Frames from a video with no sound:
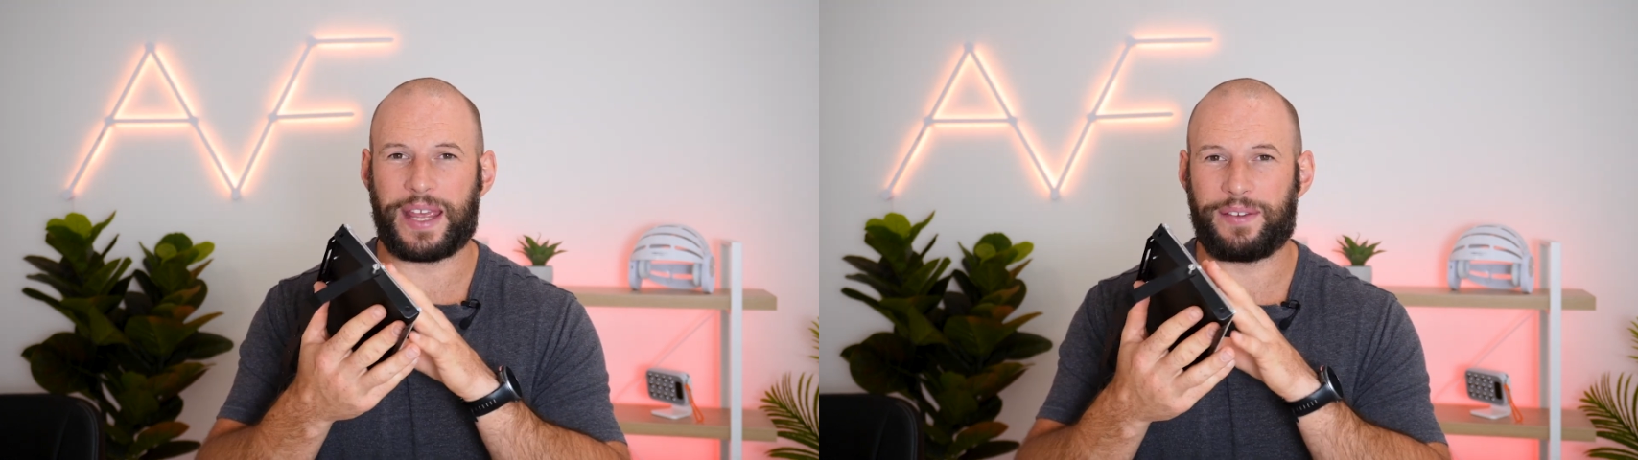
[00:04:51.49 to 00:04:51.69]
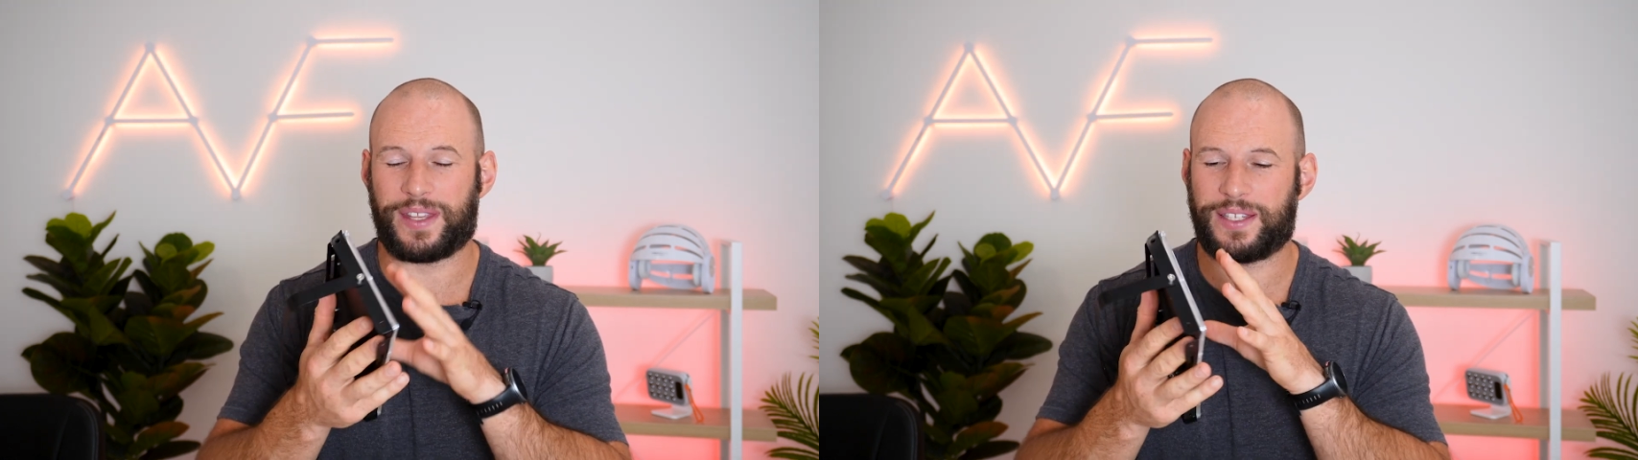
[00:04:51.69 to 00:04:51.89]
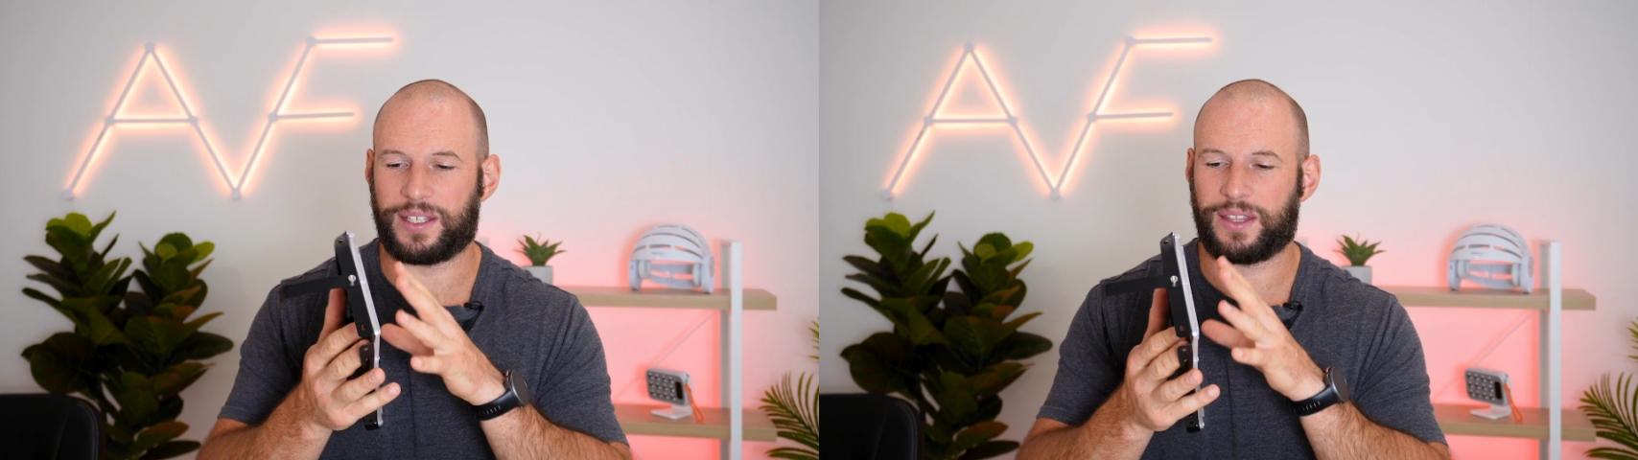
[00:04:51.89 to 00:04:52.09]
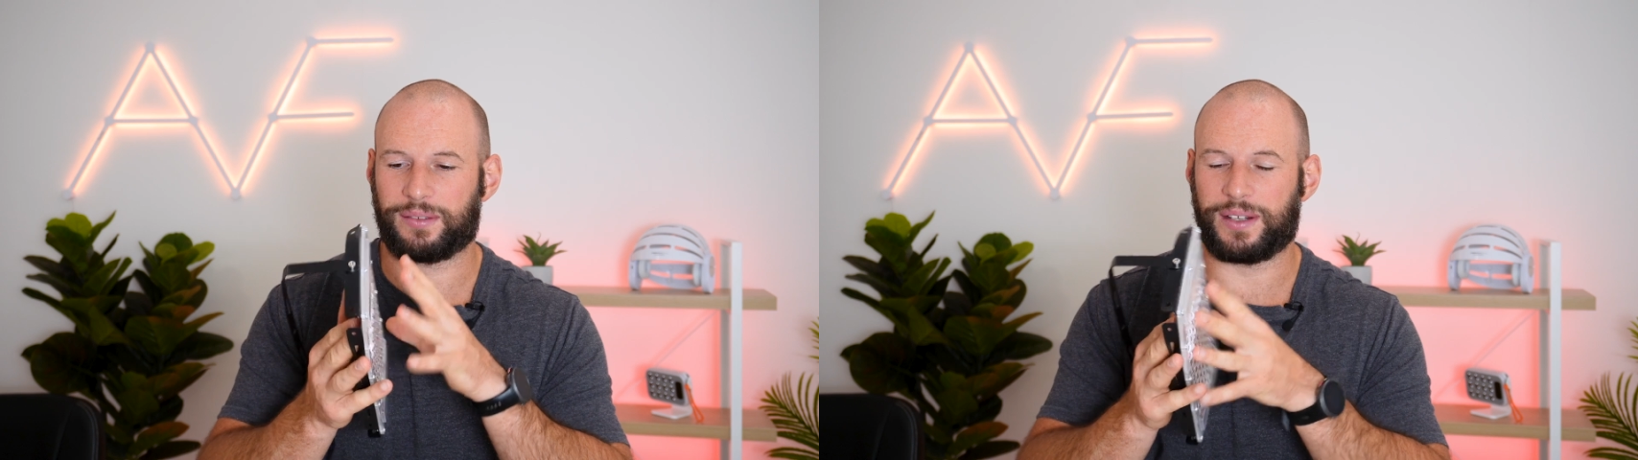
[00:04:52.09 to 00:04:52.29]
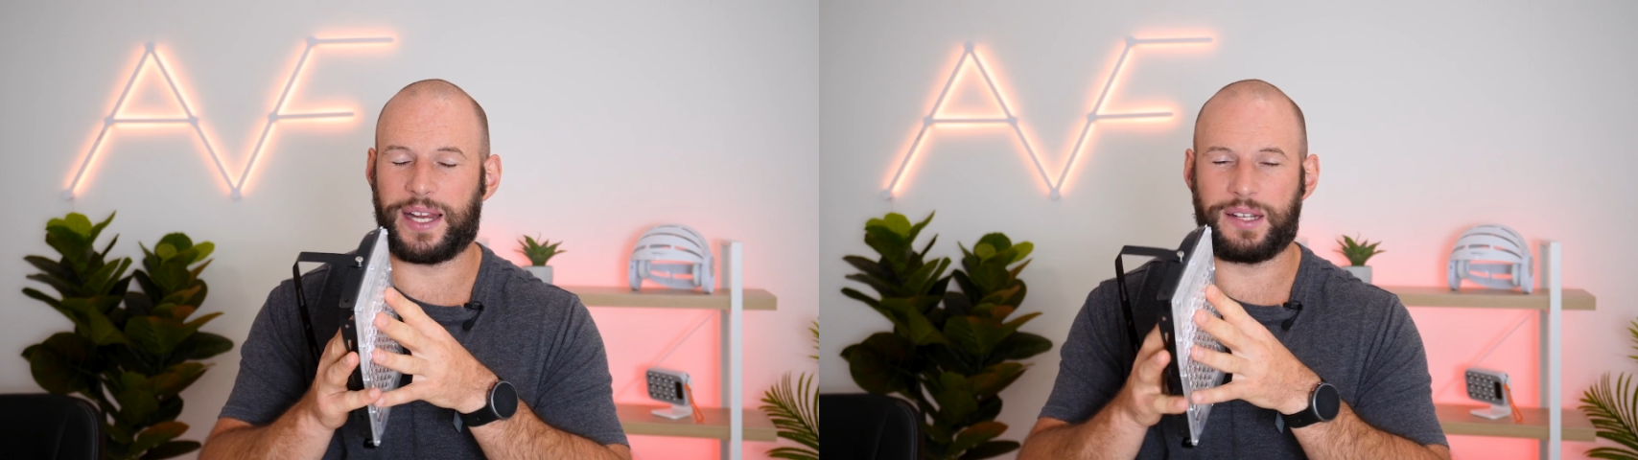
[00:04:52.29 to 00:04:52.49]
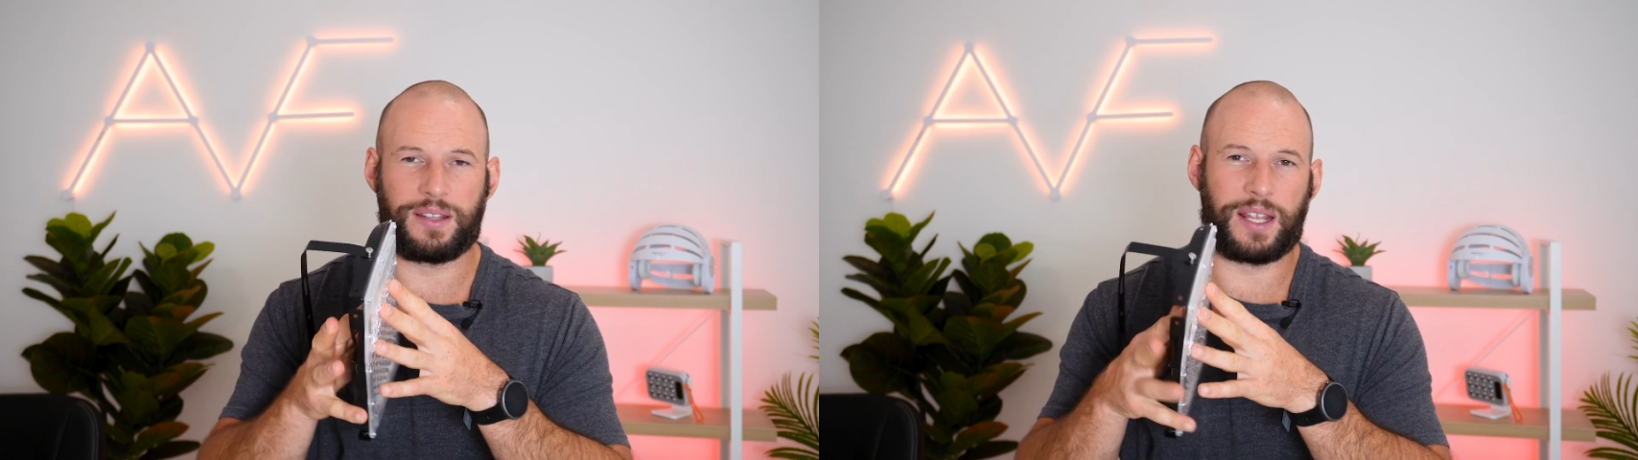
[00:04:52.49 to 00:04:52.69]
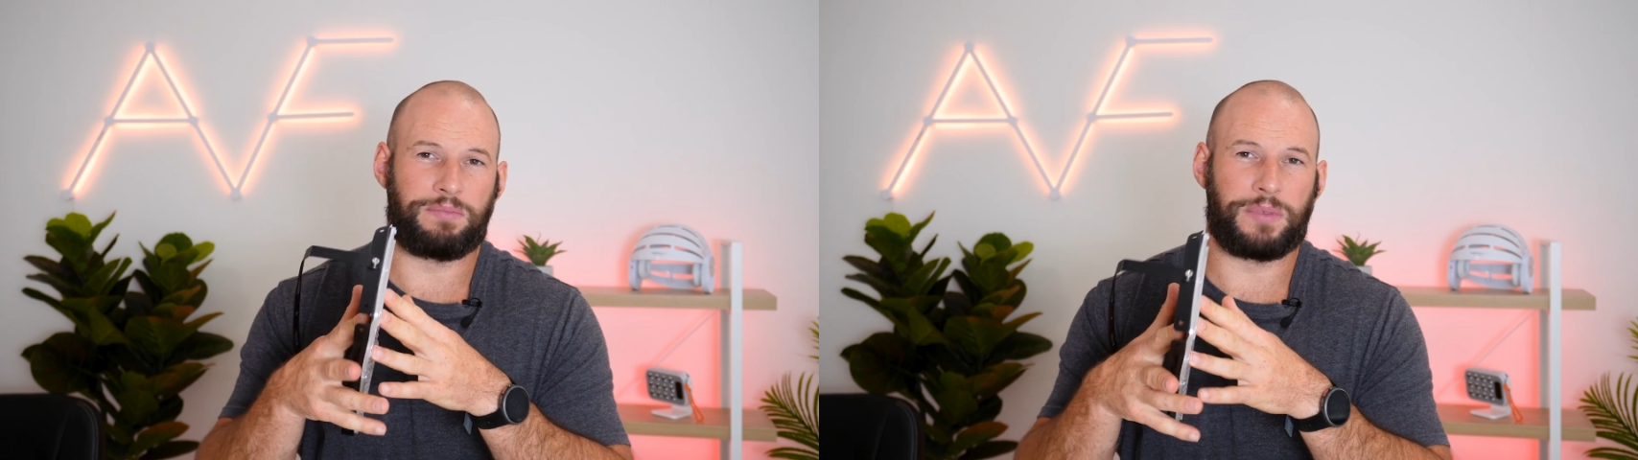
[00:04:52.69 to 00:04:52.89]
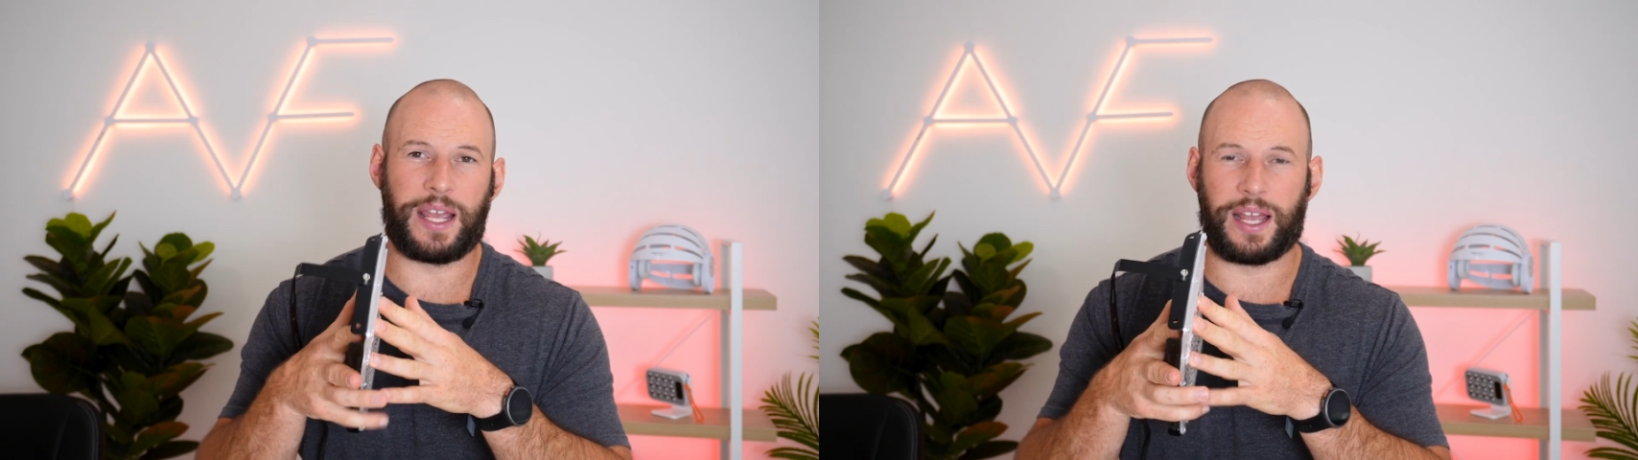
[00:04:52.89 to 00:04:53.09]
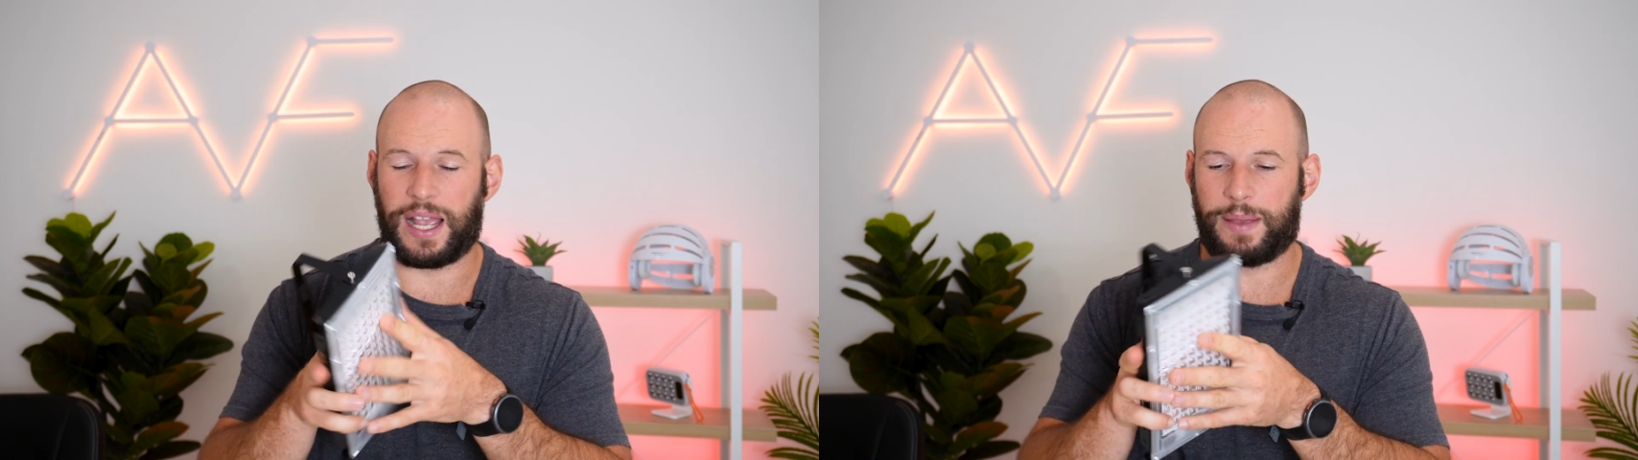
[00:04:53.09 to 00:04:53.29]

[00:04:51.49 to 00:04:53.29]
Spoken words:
have this in the red, then yeah,